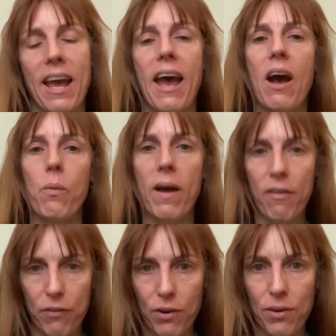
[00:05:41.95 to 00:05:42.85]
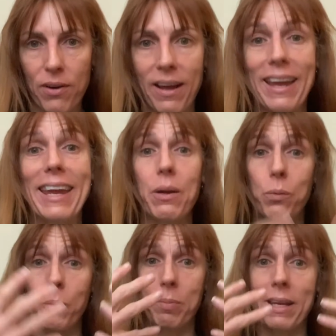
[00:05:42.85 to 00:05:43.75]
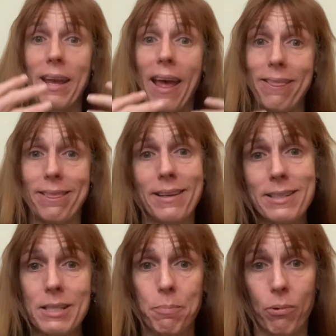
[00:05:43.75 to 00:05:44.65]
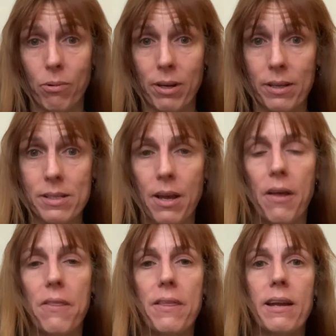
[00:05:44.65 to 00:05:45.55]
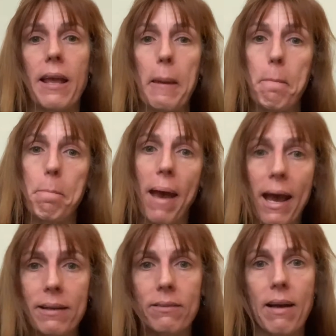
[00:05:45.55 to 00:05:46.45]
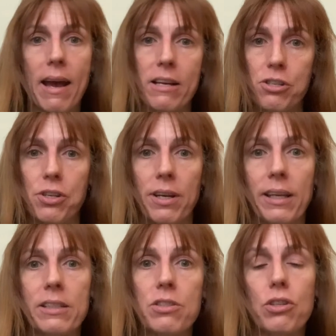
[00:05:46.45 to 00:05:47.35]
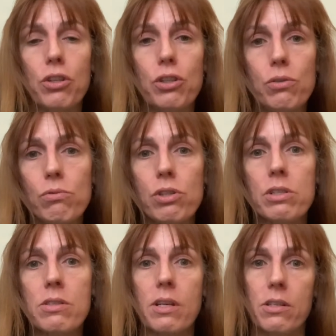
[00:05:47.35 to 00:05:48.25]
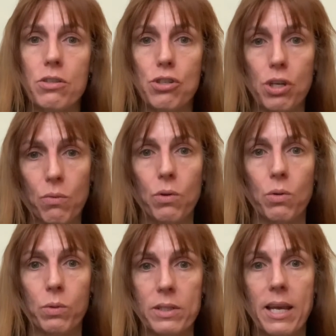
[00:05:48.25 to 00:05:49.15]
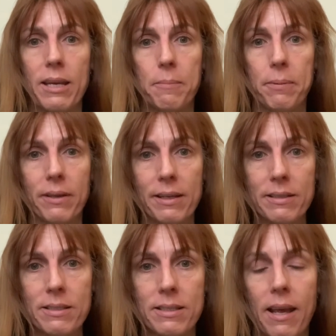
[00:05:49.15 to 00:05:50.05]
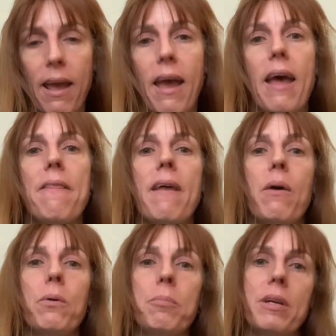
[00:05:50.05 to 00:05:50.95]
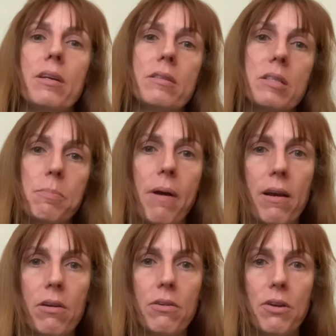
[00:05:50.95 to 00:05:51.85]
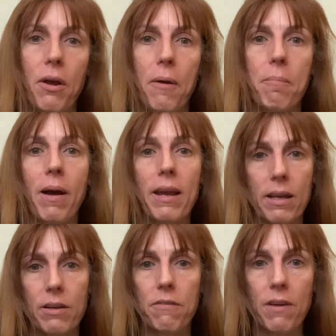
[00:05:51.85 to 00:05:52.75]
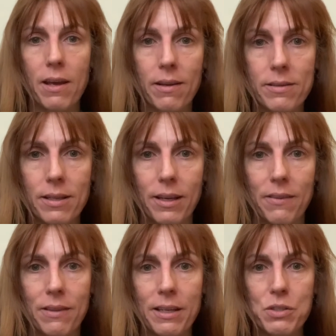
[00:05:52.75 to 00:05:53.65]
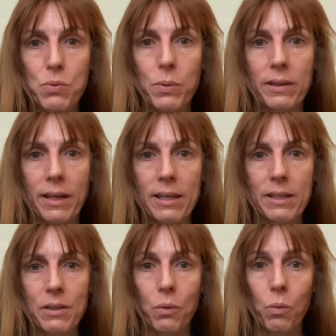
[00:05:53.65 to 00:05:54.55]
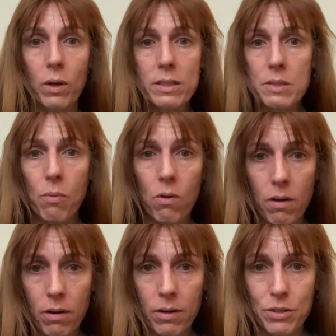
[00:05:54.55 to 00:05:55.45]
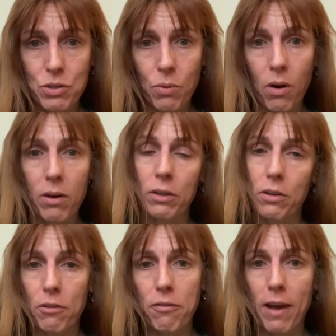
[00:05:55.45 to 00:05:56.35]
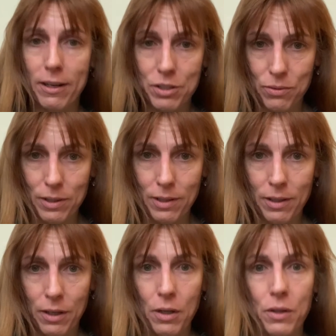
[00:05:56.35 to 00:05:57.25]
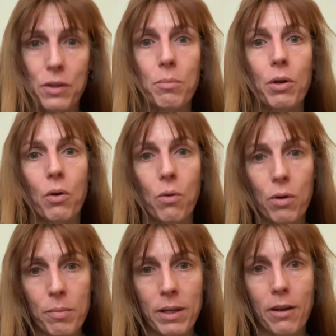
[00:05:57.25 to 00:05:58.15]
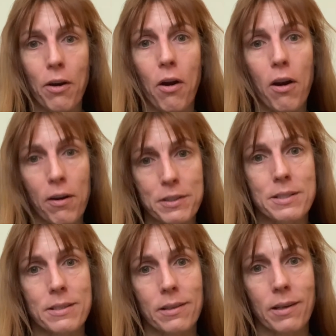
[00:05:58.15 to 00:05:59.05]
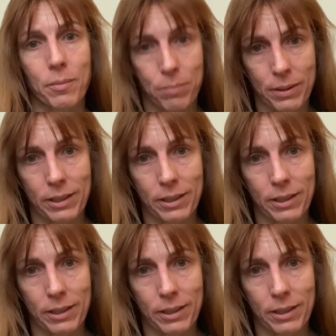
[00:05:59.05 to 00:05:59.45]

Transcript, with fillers: However, it will be at this point that a backlash against unions in general will take place, and that will be inspired by an event that is related once more to our little factory, the McCormick Harvesting Company. This